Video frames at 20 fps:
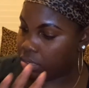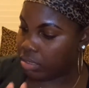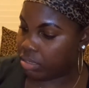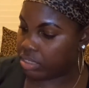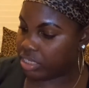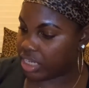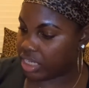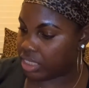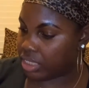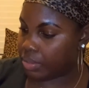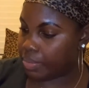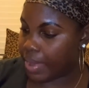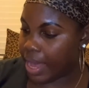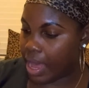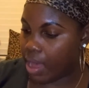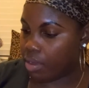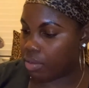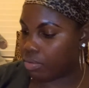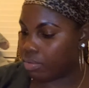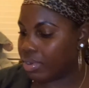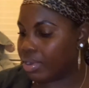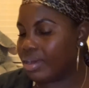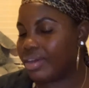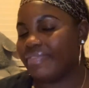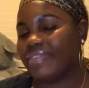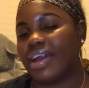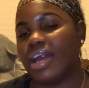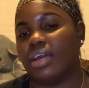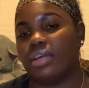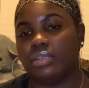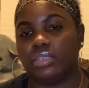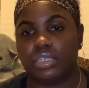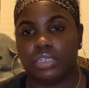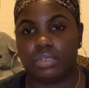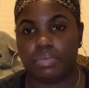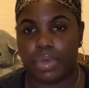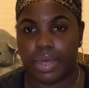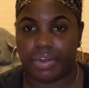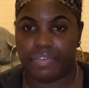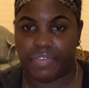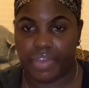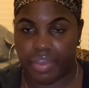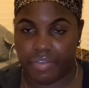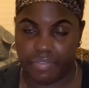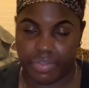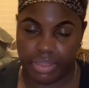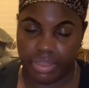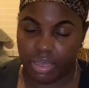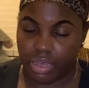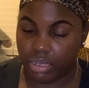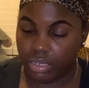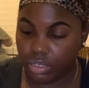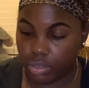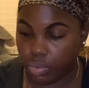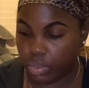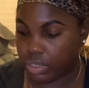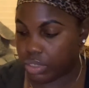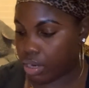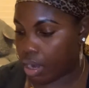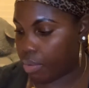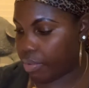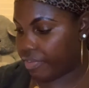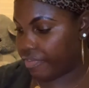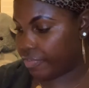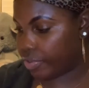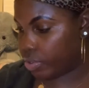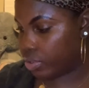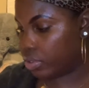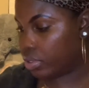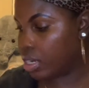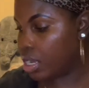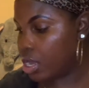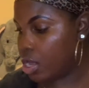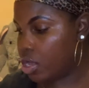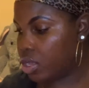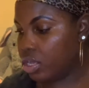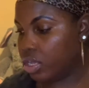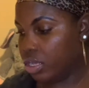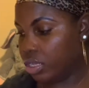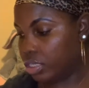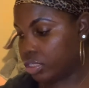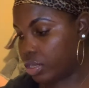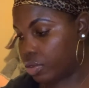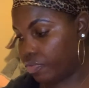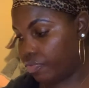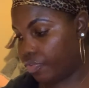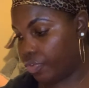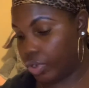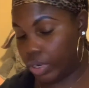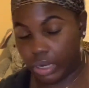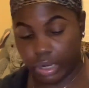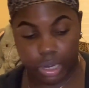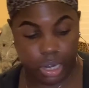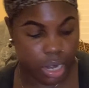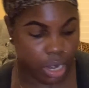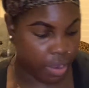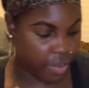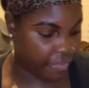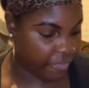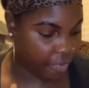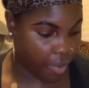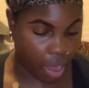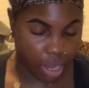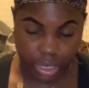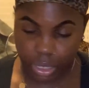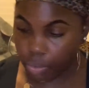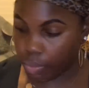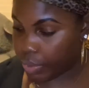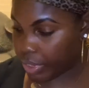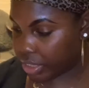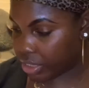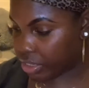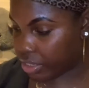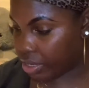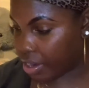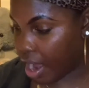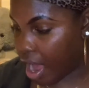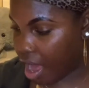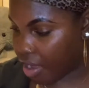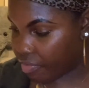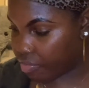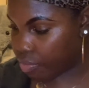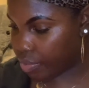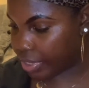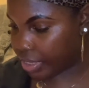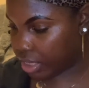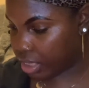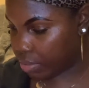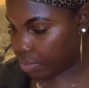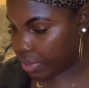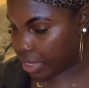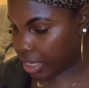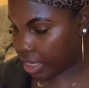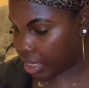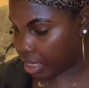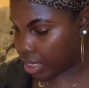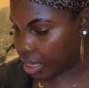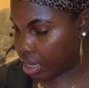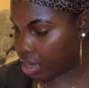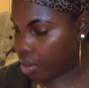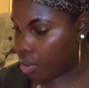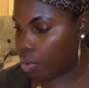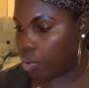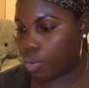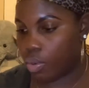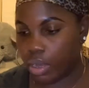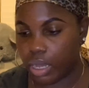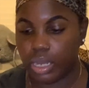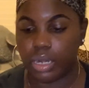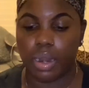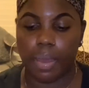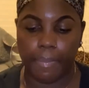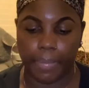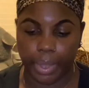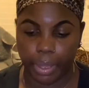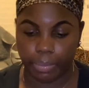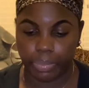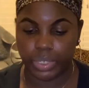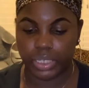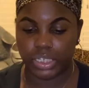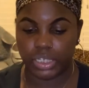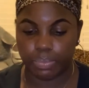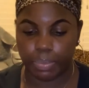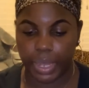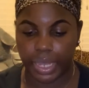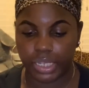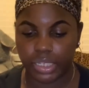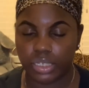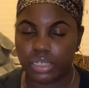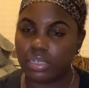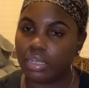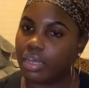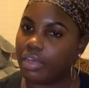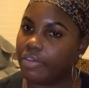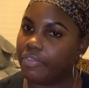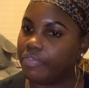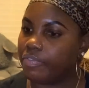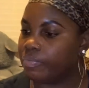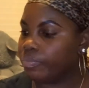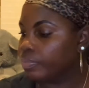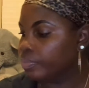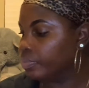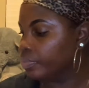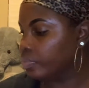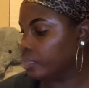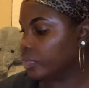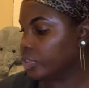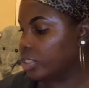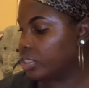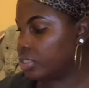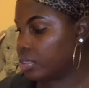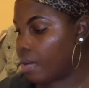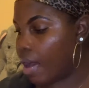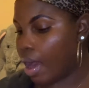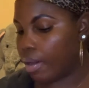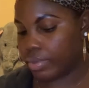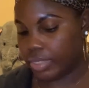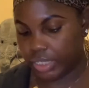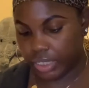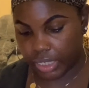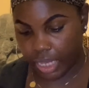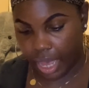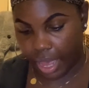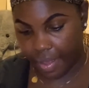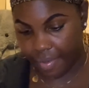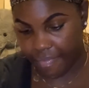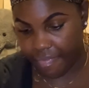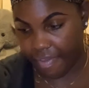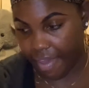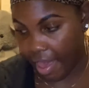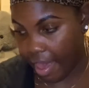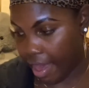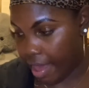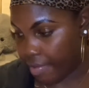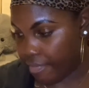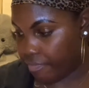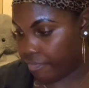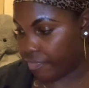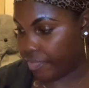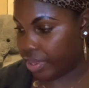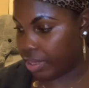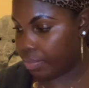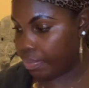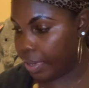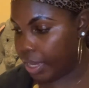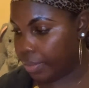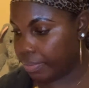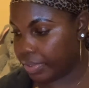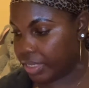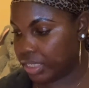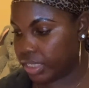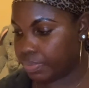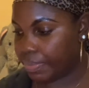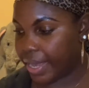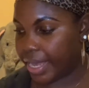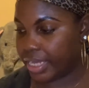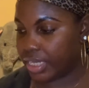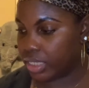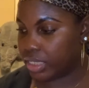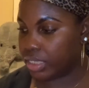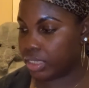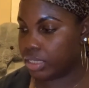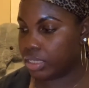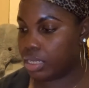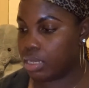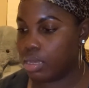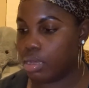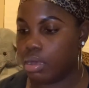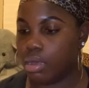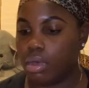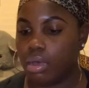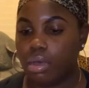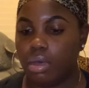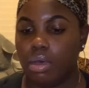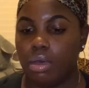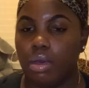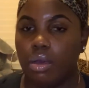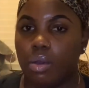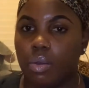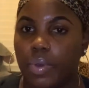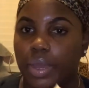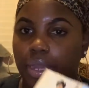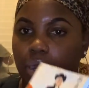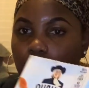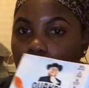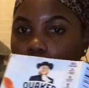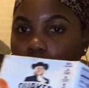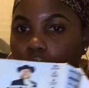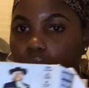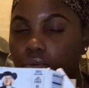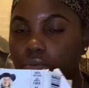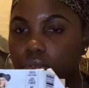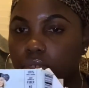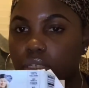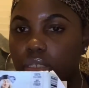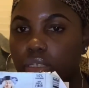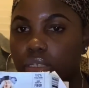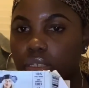I've got just about of everything. So we'll start with food. So for fall and winter, I've really been on pumpkin spice stuff. So I would say that the pumpkin spice Quaker Oats